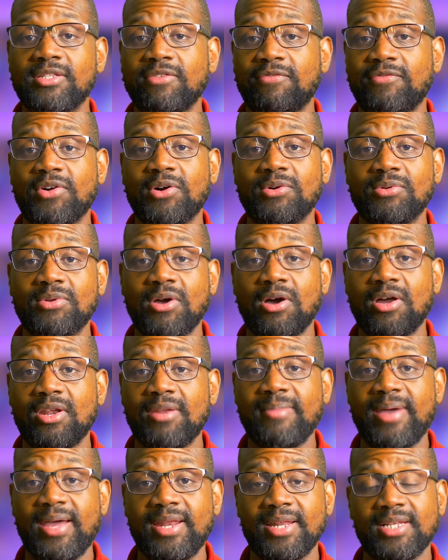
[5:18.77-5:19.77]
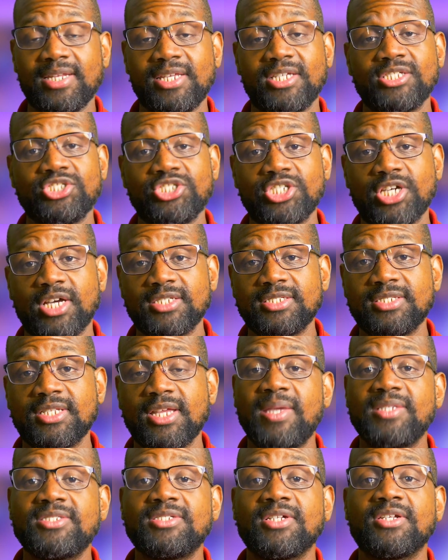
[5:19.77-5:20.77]
The phone automatically adjusts
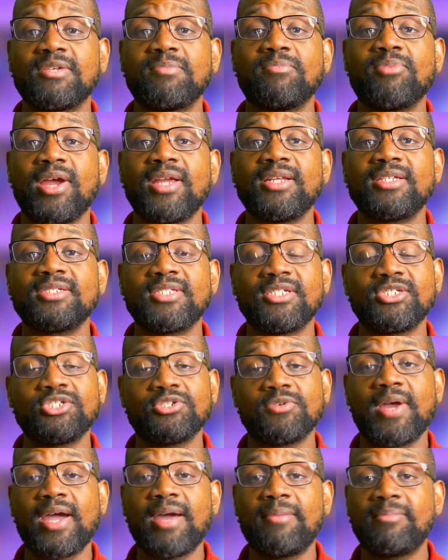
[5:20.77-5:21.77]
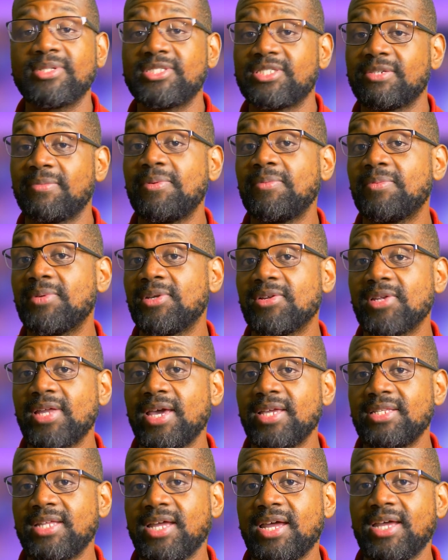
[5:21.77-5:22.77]
based on the brightness that you're at, but some people don't
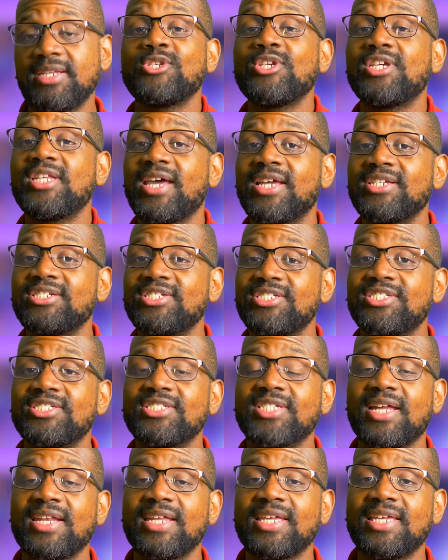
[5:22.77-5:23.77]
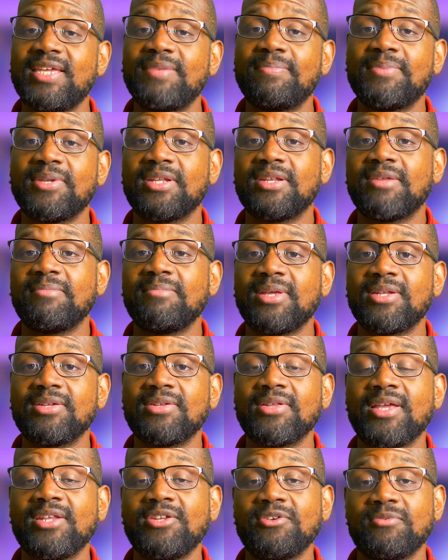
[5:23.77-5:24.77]
like that. So you can actually just kind of keep it in the
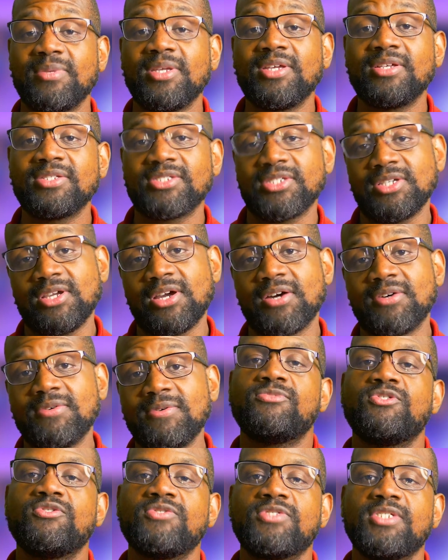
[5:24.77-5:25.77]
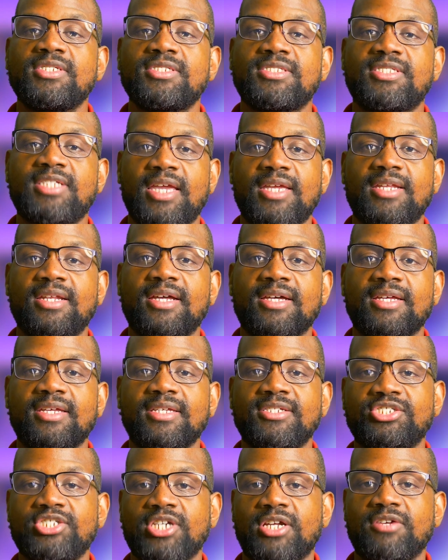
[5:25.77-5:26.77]
middle and you'll be good to go. Using data
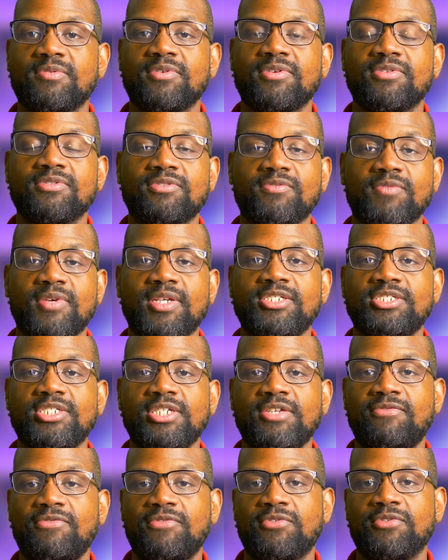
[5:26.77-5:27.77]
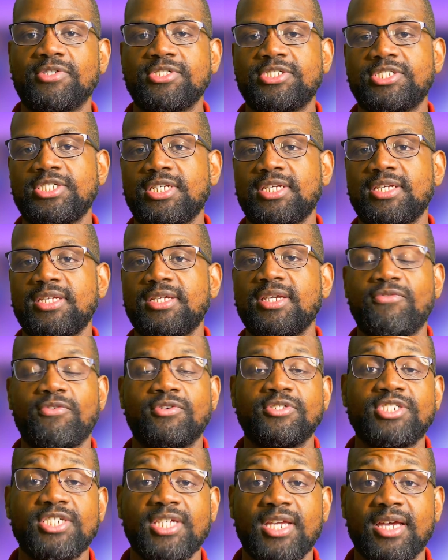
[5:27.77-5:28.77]
in general, 3G, 4G,
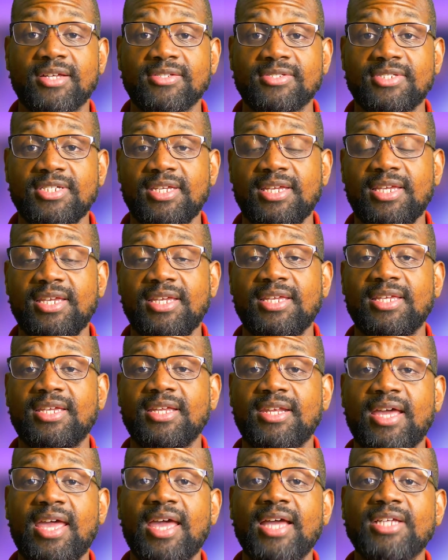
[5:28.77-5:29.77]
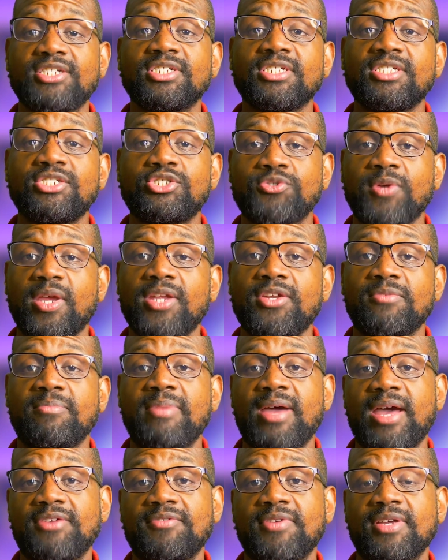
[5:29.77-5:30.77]
4G LTE can actually drain your
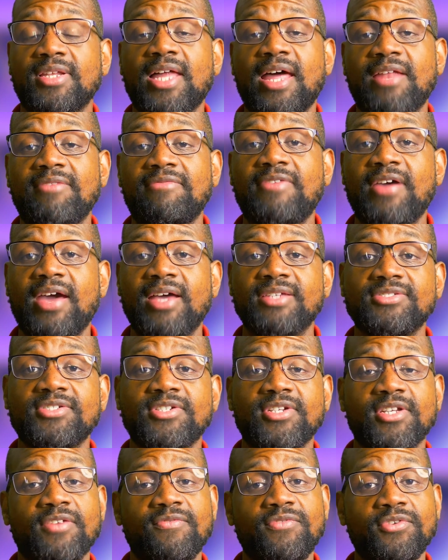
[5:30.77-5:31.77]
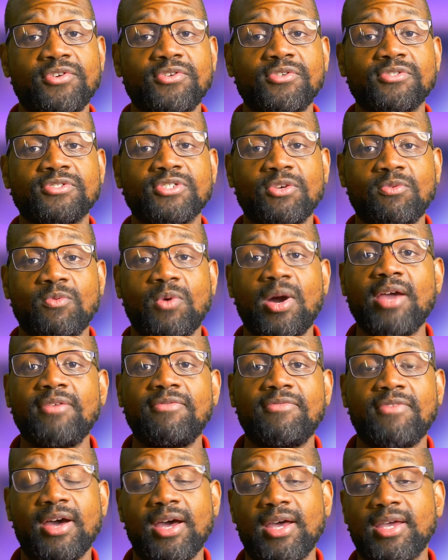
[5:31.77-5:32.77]
battery a lot faster than if you're using
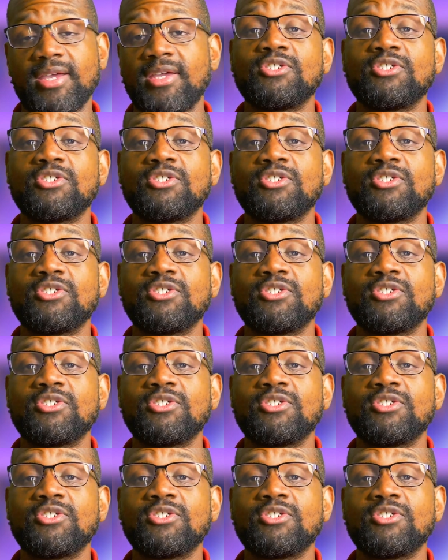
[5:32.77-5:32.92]
Wi-Fi.